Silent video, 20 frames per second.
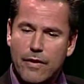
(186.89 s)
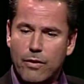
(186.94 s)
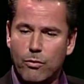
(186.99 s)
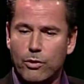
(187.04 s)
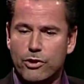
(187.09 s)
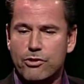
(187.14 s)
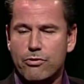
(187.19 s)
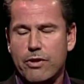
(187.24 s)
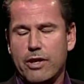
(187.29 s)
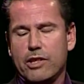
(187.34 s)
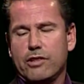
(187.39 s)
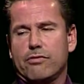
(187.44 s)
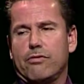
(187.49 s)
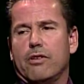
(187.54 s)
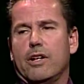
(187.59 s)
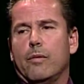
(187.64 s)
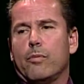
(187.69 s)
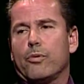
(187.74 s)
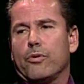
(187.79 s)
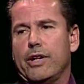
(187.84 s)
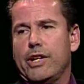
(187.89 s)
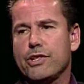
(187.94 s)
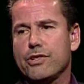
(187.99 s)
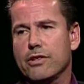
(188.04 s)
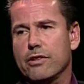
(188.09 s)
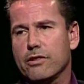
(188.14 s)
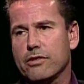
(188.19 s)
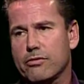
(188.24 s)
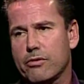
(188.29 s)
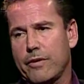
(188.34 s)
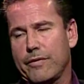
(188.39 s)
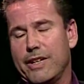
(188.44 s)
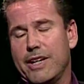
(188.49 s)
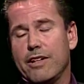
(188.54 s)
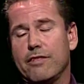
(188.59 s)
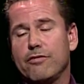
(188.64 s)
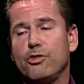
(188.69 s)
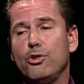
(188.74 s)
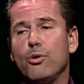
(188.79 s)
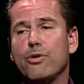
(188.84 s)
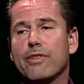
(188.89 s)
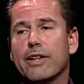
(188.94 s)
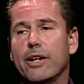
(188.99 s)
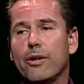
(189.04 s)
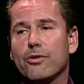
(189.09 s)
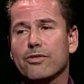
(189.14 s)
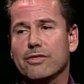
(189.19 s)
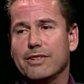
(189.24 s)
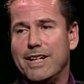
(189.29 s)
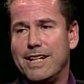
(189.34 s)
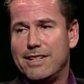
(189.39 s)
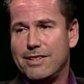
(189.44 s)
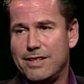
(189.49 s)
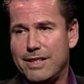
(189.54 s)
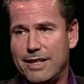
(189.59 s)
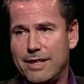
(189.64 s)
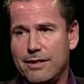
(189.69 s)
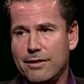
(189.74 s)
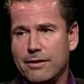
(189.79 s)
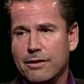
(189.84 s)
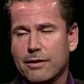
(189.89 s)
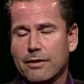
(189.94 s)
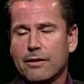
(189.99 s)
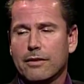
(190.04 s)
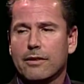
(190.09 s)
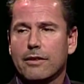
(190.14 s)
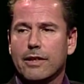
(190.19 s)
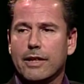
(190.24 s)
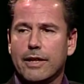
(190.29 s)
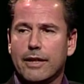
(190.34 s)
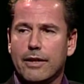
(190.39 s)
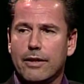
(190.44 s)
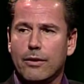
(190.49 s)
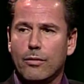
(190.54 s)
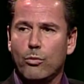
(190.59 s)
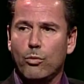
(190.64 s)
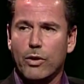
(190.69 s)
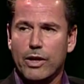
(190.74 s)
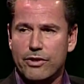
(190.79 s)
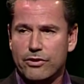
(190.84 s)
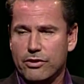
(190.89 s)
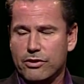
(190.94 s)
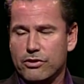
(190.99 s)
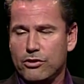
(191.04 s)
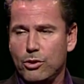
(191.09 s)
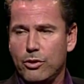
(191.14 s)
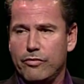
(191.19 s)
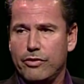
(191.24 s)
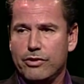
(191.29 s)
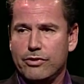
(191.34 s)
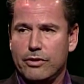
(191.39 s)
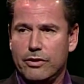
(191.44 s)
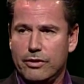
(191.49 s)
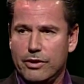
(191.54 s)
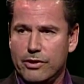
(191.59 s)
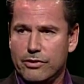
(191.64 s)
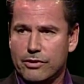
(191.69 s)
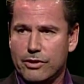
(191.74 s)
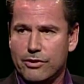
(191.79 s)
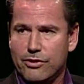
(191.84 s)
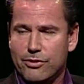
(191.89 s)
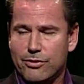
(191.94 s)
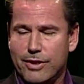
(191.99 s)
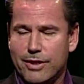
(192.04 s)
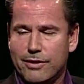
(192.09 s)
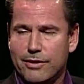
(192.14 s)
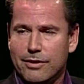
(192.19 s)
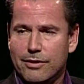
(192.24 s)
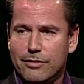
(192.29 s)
then we'll transfer operations around the end of 2018 once this new facility is constructed.